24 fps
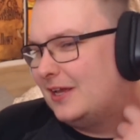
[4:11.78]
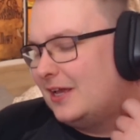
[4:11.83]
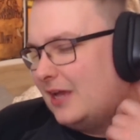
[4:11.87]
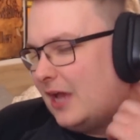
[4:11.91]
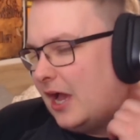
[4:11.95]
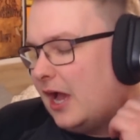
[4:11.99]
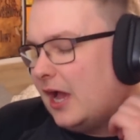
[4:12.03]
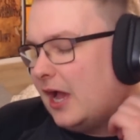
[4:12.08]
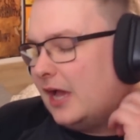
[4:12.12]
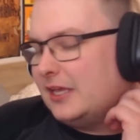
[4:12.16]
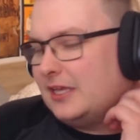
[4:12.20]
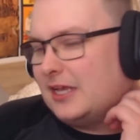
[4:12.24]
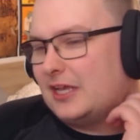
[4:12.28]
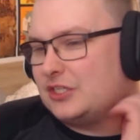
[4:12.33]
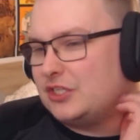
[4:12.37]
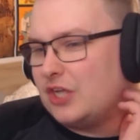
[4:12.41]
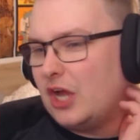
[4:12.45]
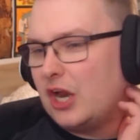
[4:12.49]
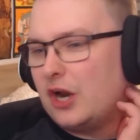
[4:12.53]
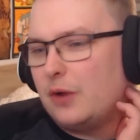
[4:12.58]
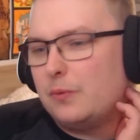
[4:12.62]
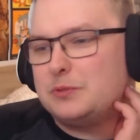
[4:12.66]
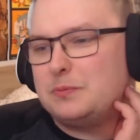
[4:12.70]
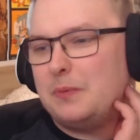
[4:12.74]
Yeah,
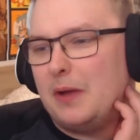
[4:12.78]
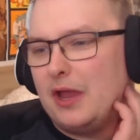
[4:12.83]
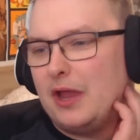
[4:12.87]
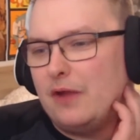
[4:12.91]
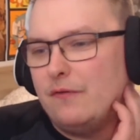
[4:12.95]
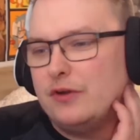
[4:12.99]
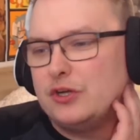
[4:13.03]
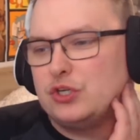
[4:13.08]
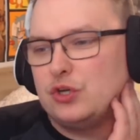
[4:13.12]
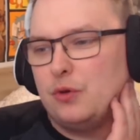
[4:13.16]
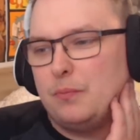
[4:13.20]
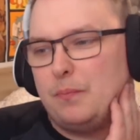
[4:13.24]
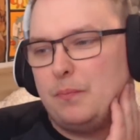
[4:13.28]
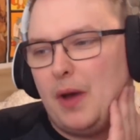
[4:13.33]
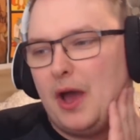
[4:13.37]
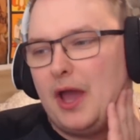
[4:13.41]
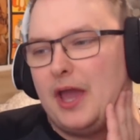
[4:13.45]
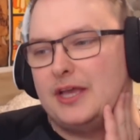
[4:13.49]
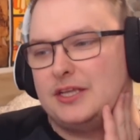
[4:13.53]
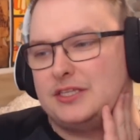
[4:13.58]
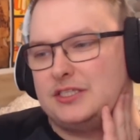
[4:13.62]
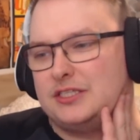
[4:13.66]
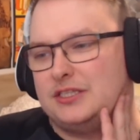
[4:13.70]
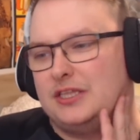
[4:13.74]
Sana was my original
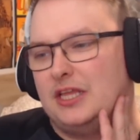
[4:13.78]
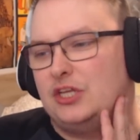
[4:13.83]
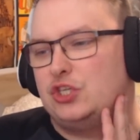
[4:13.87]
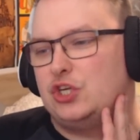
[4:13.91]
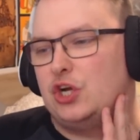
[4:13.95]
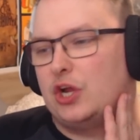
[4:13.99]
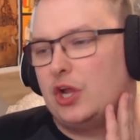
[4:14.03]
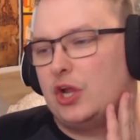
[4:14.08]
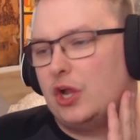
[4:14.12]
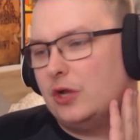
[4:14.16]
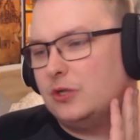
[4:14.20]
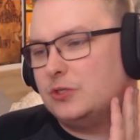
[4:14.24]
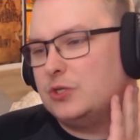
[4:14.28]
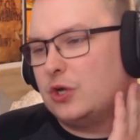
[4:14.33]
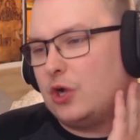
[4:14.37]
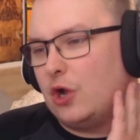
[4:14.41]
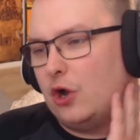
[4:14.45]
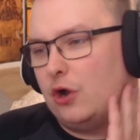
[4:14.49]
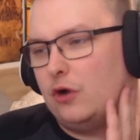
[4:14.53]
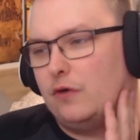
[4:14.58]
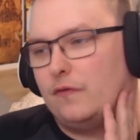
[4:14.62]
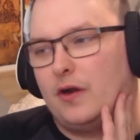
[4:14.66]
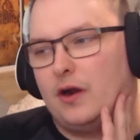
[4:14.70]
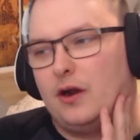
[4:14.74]
bias, and then Jonghyun took
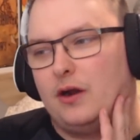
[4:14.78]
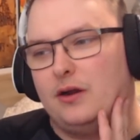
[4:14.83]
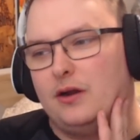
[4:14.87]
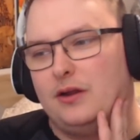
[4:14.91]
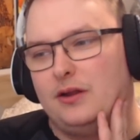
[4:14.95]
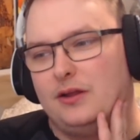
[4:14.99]
over.